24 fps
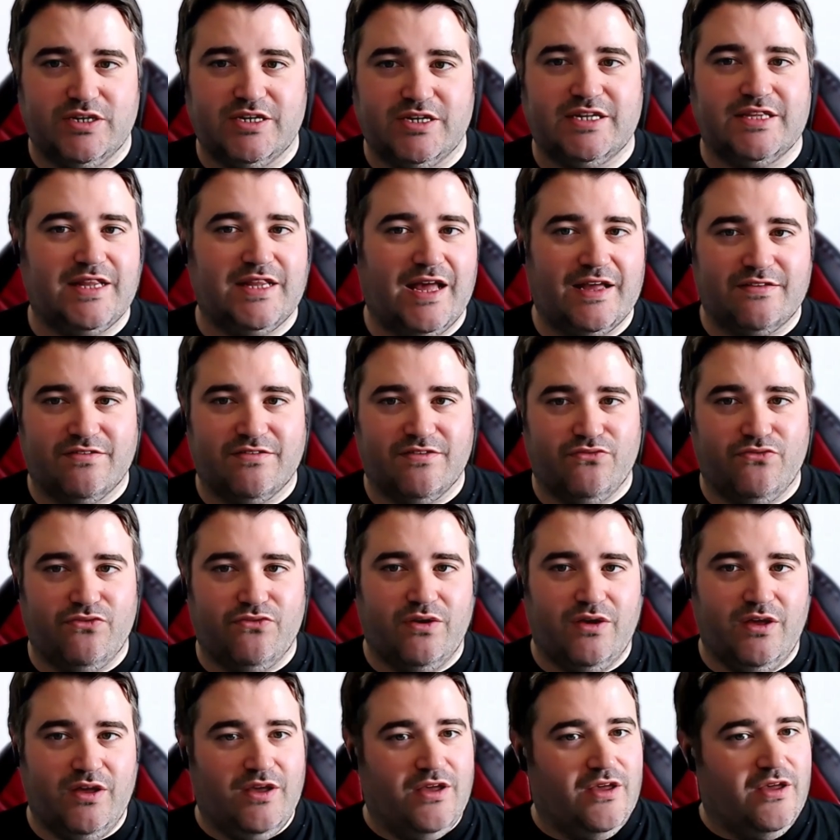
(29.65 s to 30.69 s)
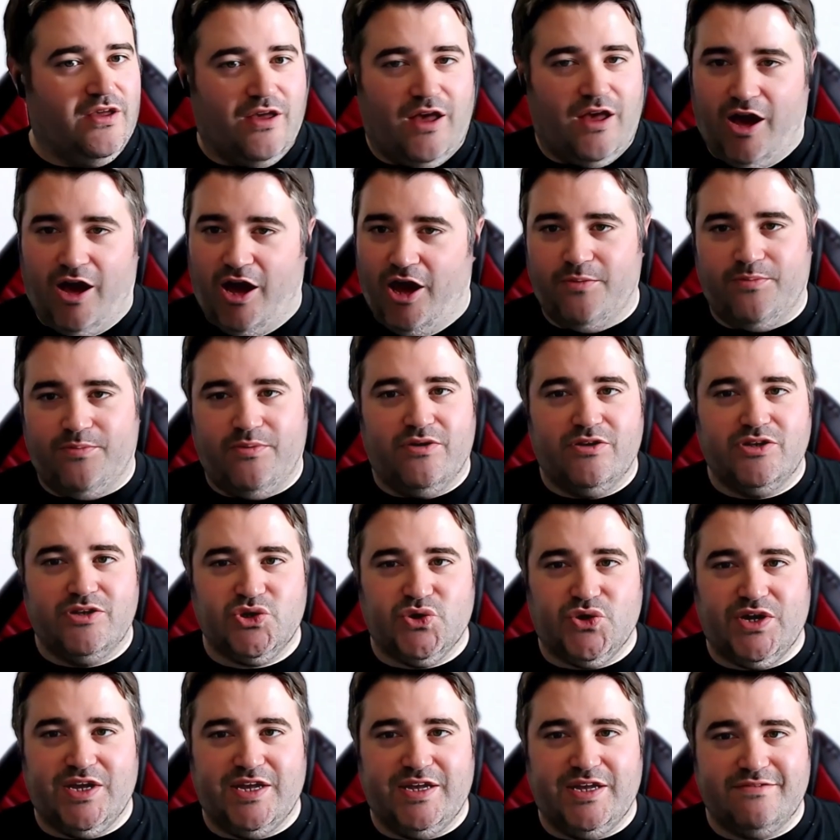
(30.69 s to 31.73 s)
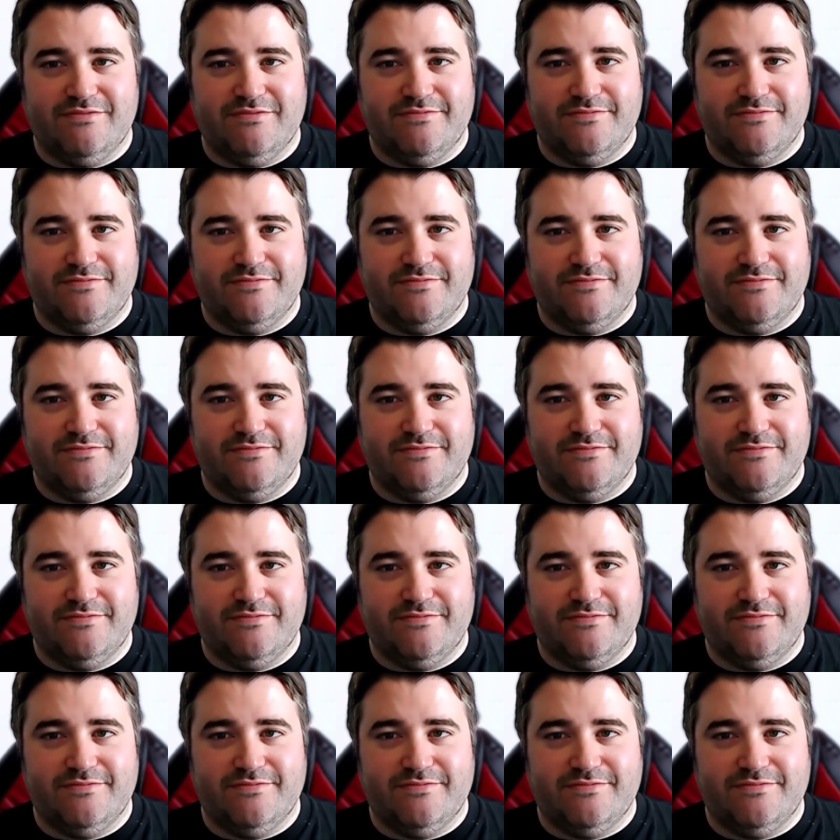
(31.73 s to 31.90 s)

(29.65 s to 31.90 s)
Collective. I hope you enjoy it.